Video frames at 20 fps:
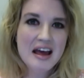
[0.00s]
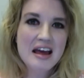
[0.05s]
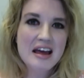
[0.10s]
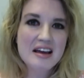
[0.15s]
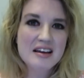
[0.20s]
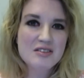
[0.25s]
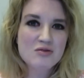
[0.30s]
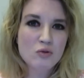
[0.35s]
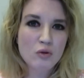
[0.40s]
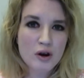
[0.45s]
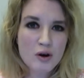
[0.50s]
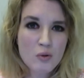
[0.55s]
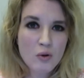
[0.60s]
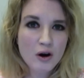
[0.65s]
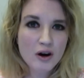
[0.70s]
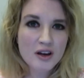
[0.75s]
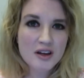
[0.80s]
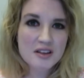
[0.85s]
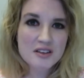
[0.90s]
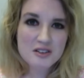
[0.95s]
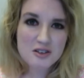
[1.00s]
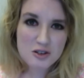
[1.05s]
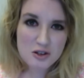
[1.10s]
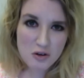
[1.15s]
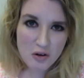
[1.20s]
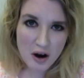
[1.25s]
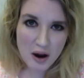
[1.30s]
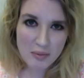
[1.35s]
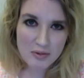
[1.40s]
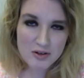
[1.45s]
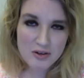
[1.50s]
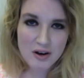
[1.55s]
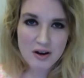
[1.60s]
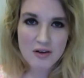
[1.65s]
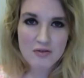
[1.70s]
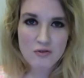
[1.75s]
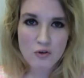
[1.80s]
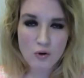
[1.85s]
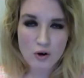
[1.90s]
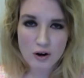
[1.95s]
is reworking the script
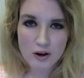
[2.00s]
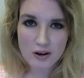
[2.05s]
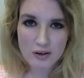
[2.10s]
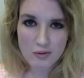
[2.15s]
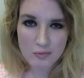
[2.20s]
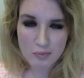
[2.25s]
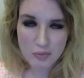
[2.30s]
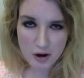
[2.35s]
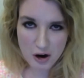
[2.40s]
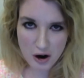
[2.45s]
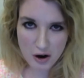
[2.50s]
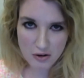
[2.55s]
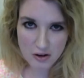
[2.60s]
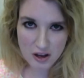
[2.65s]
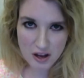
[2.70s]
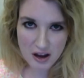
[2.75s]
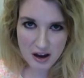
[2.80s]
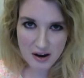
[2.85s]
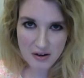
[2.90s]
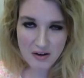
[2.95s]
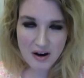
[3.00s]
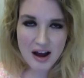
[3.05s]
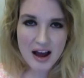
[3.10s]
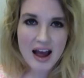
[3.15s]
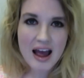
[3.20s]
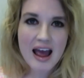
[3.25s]
for Pinocchio,